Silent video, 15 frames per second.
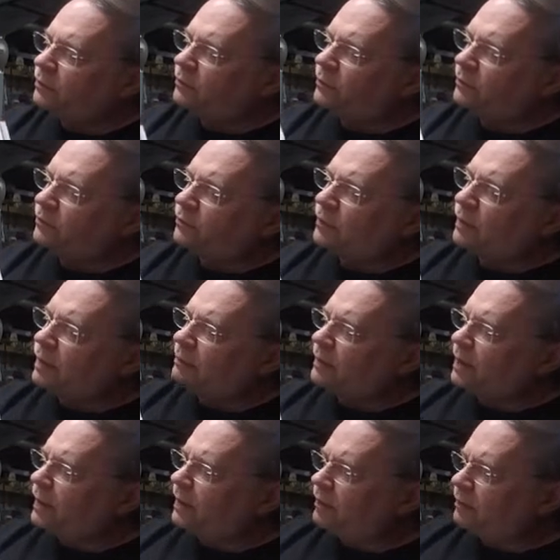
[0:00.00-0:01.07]
338
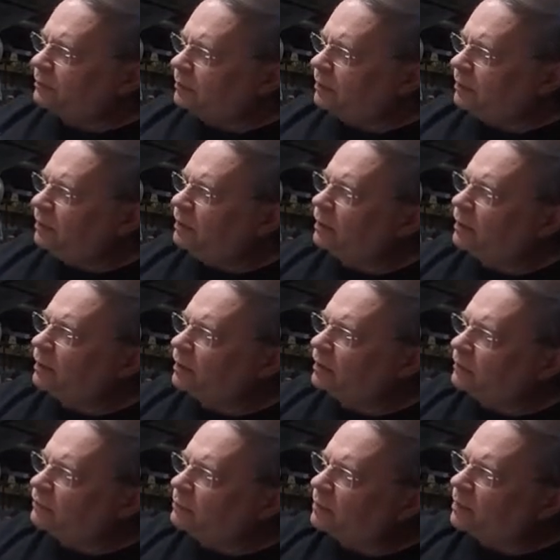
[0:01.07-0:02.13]
Magnum, it
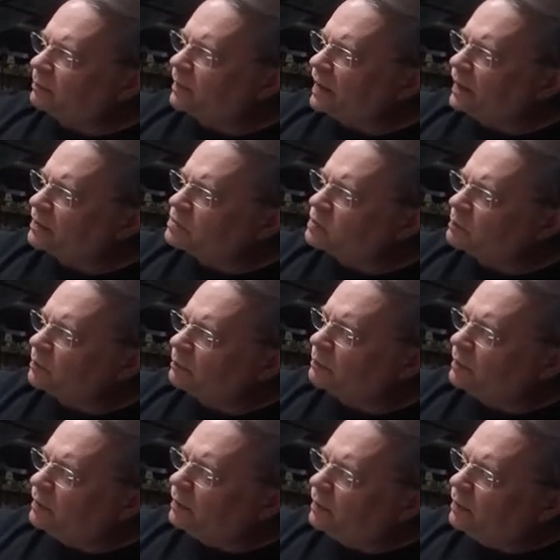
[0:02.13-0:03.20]
gives me a
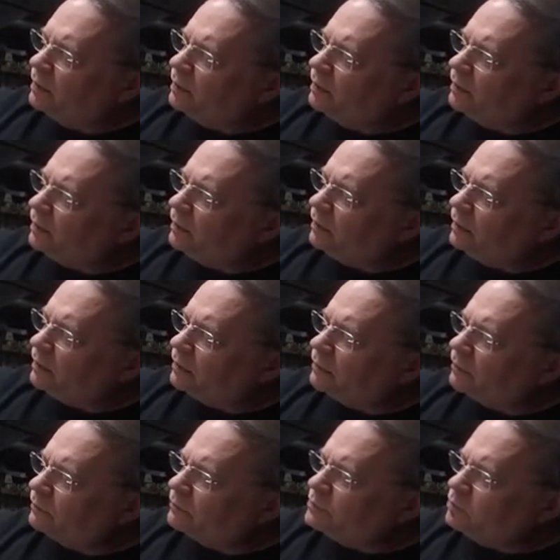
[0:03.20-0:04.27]
maximum length
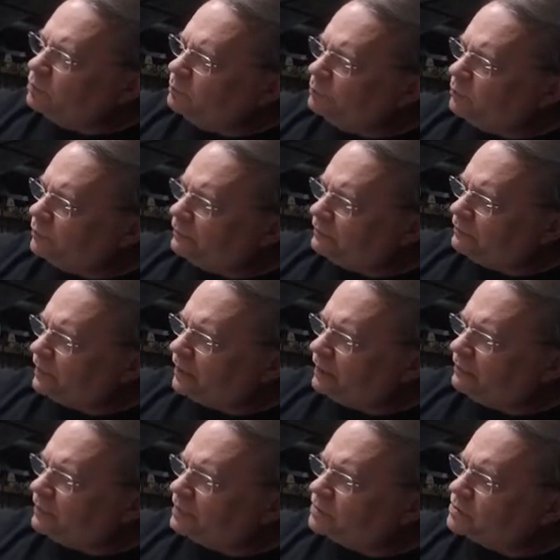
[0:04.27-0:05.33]
of
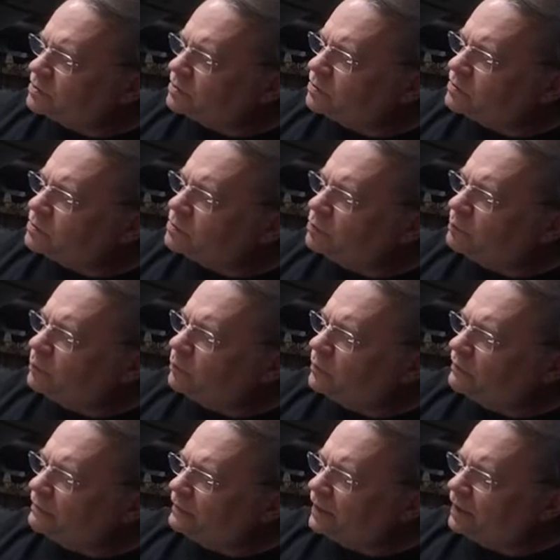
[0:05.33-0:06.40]
2.5 inches,
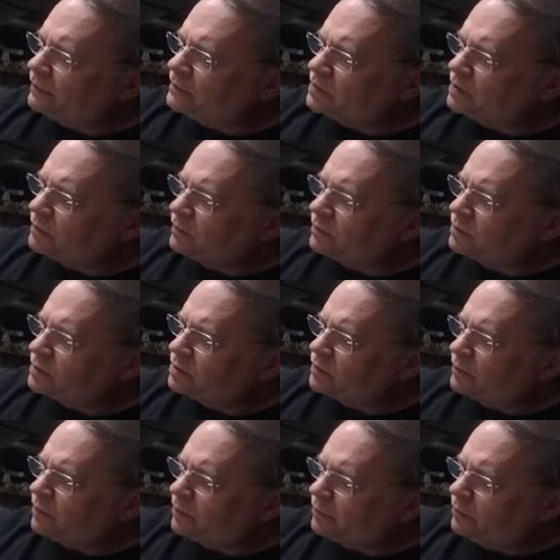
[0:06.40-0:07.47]

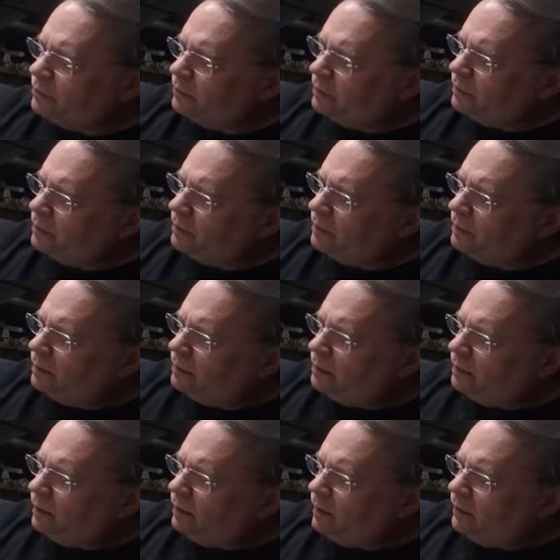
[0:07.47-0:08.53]
2.500,
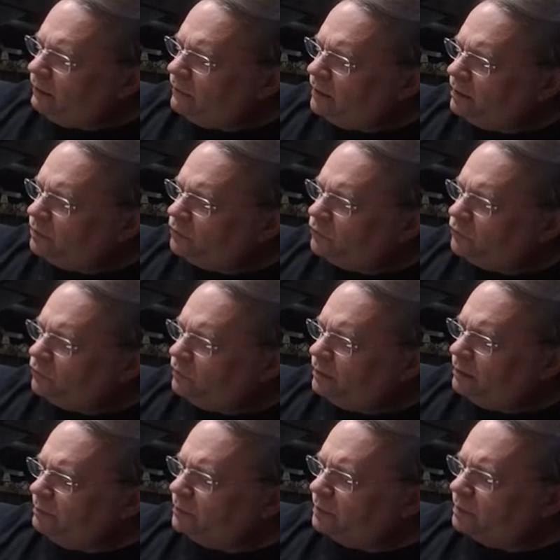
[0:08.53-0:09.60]
and then
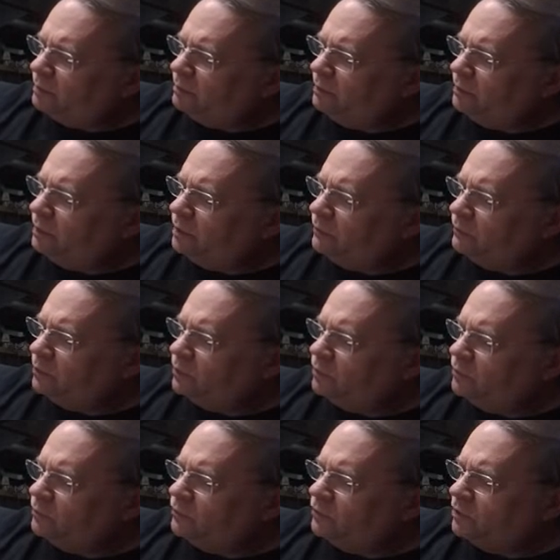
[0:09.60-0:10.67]
trim them, if you
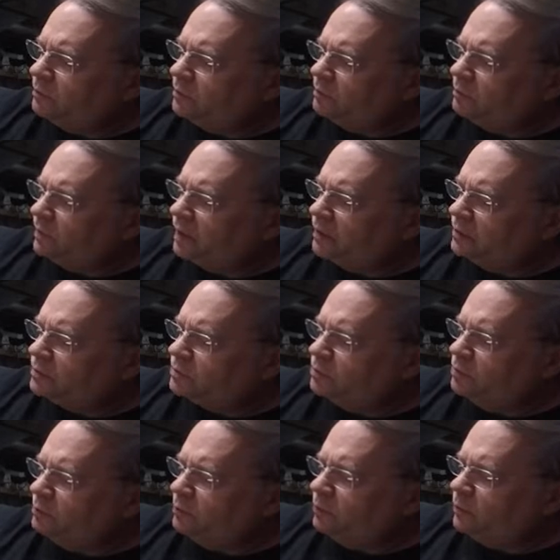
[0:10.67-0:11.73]
do trim them, back to
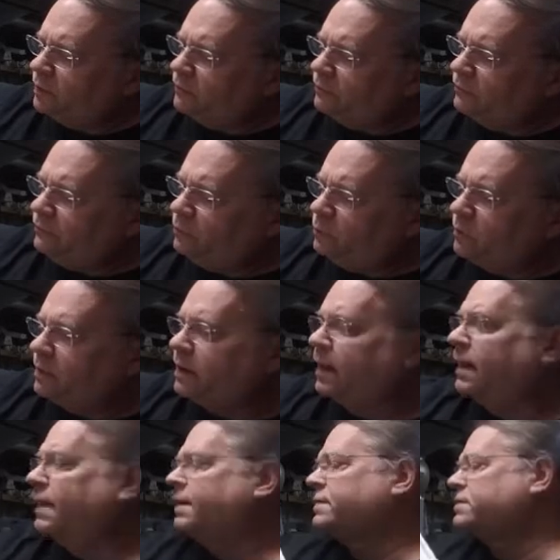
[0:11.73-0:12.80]

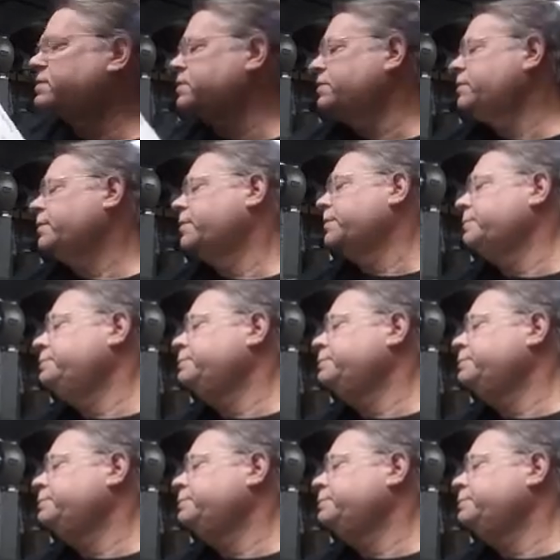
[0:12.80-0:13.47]
2.490.